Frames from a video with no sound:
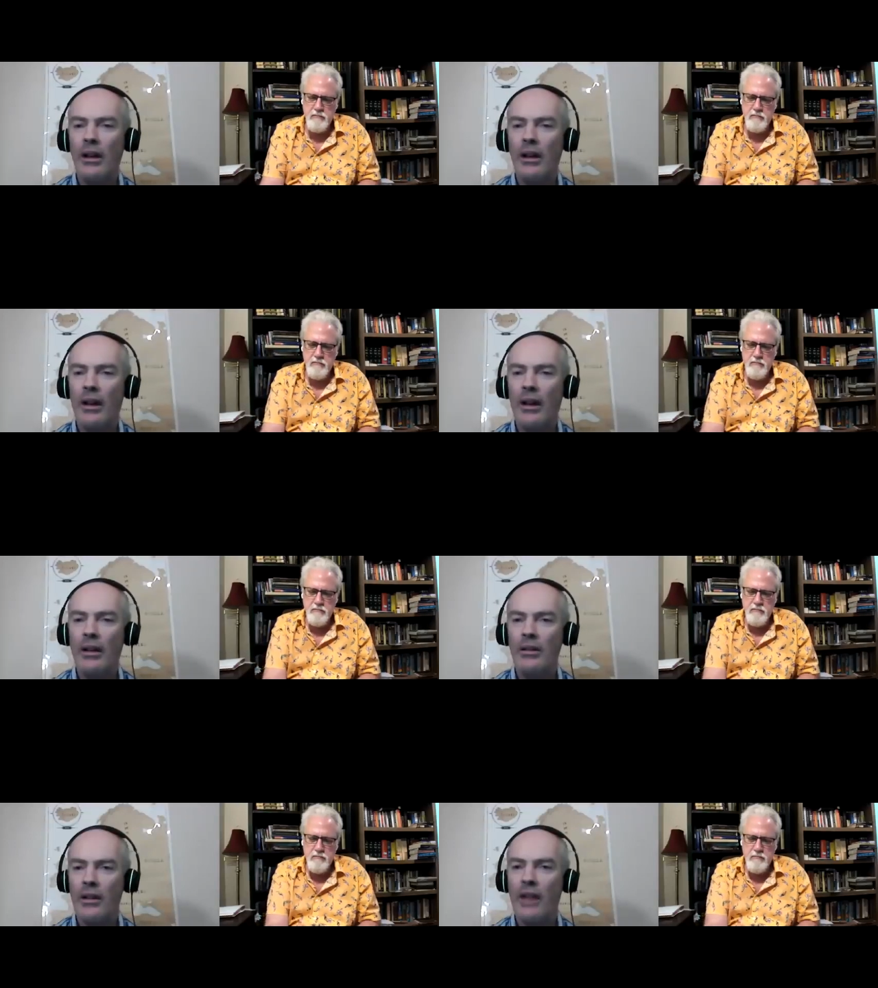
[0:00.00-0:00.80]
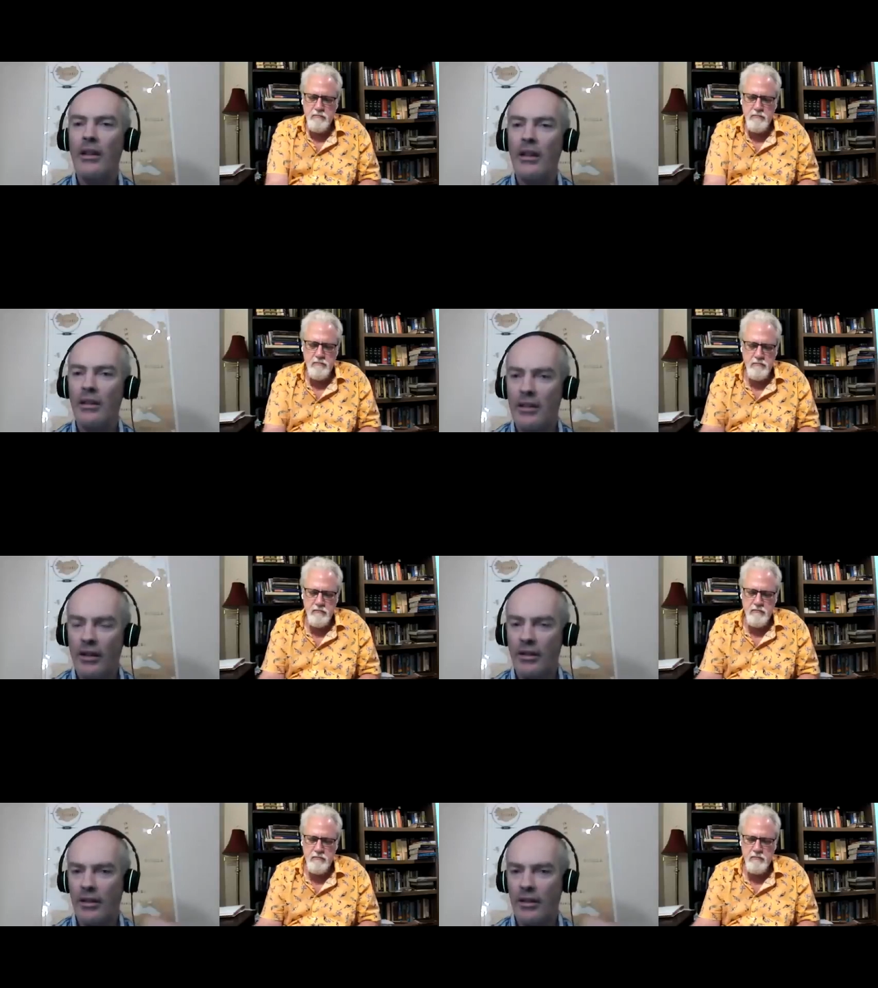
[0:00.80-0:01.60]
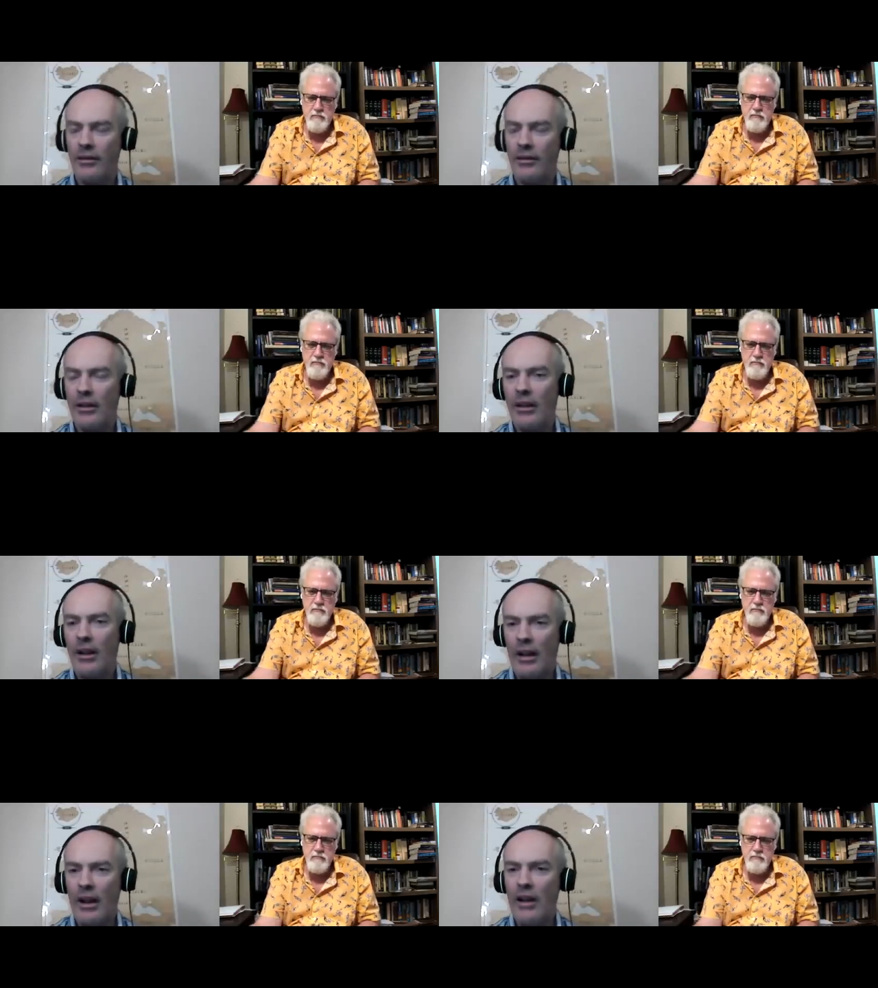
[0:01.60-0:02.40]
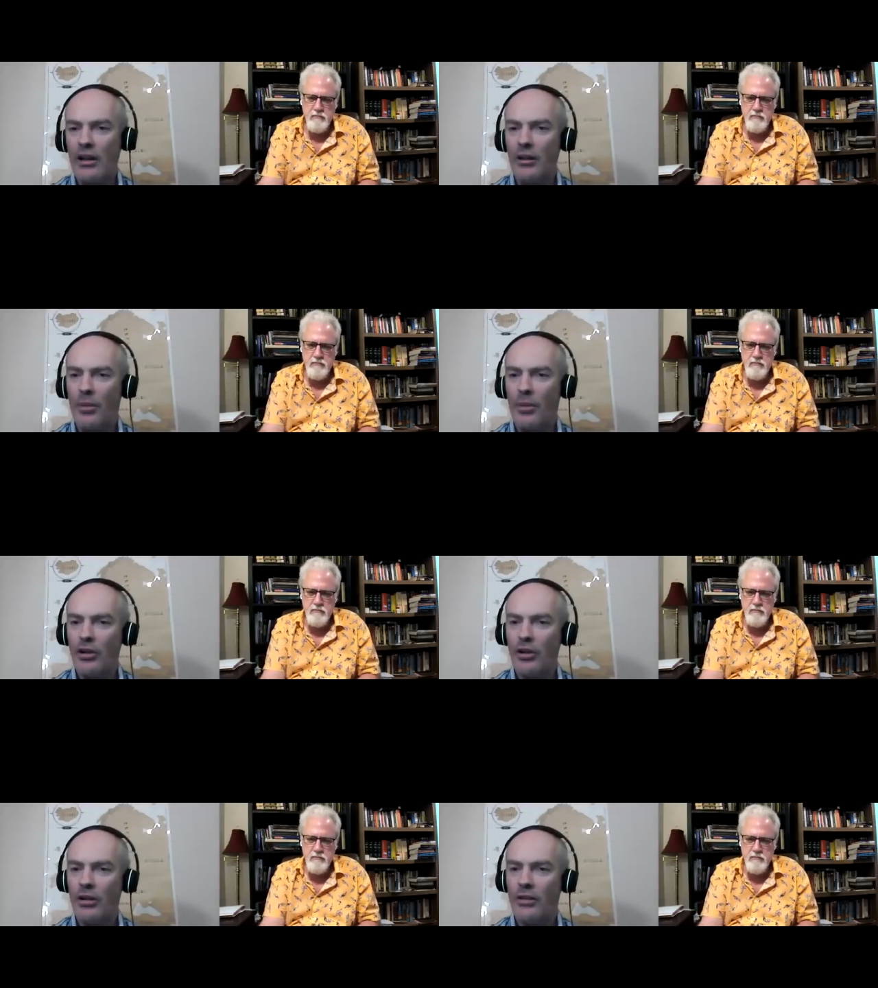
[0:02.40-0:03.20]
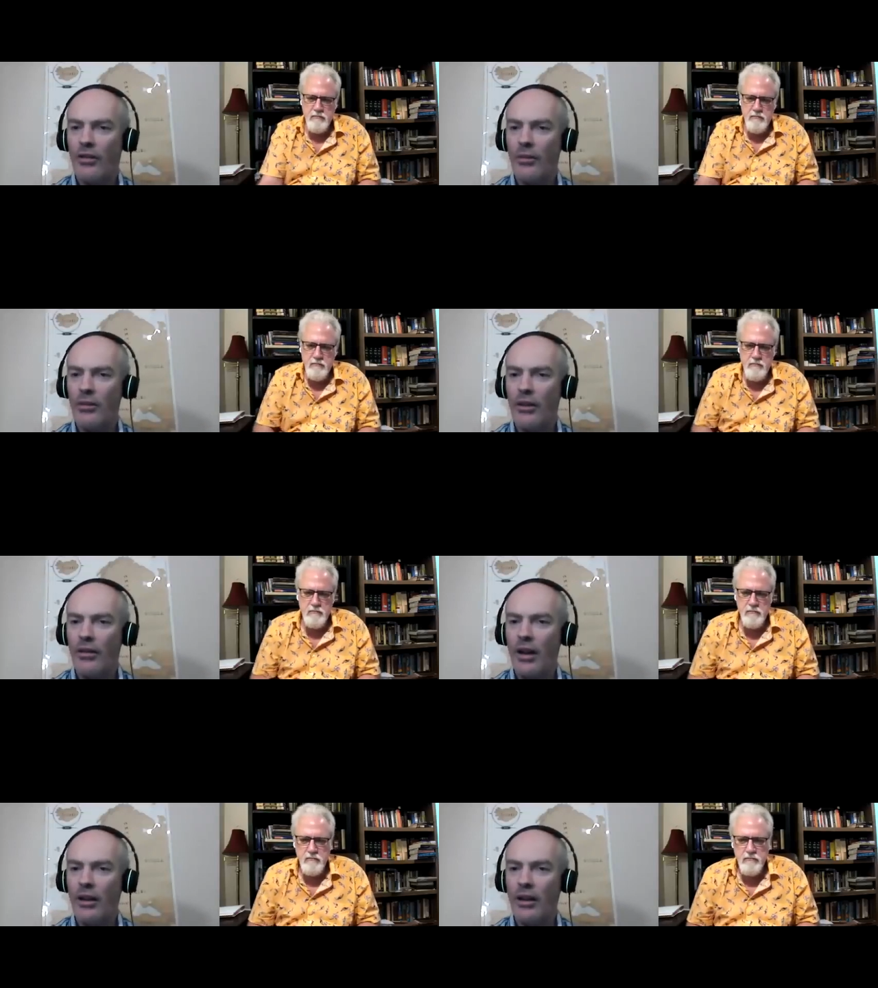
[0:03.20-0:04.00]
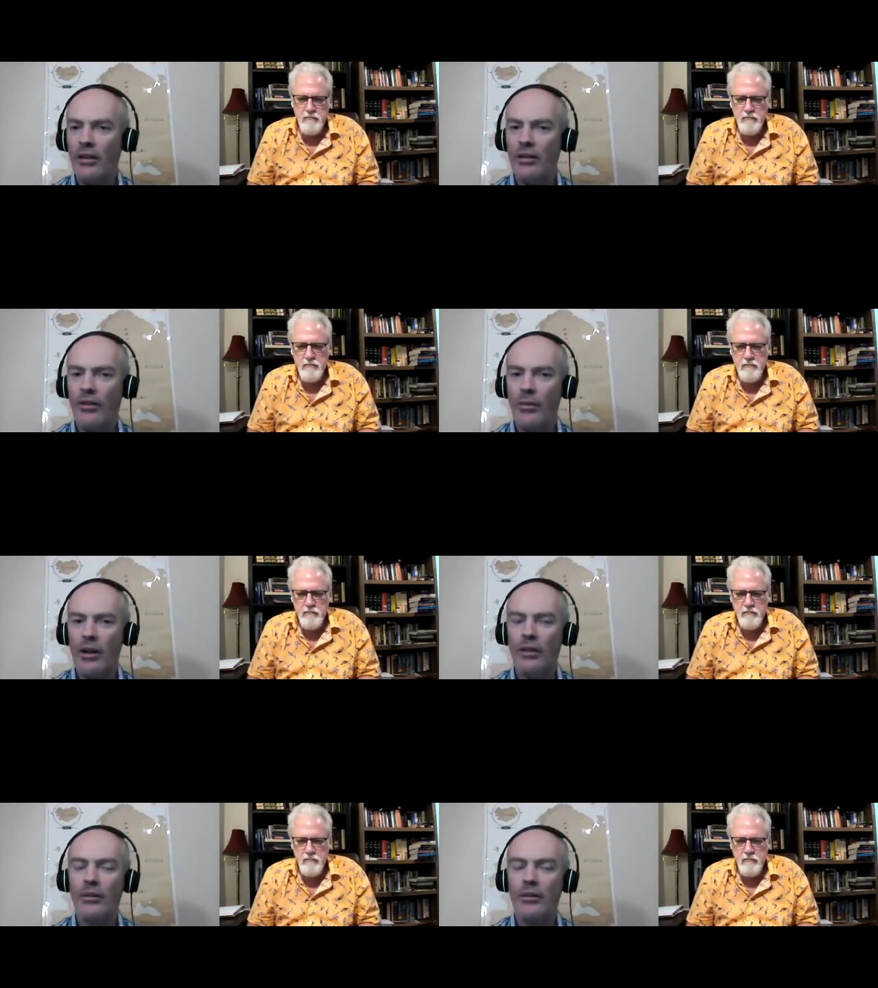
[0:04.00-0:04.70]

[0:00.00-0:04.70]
Speaker 1: and and then starts hitting the Persians from different angles from there.